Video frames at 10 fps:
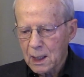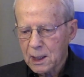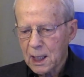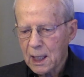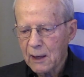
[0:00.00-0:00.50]

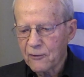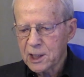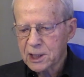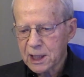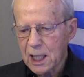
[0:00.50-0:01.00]
that
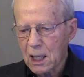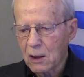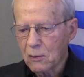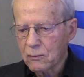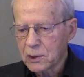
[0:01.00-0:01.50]
every
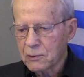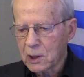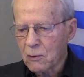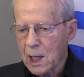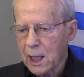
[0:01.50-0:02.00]
cell would
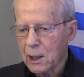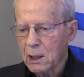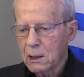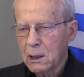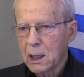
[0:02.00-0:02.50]
require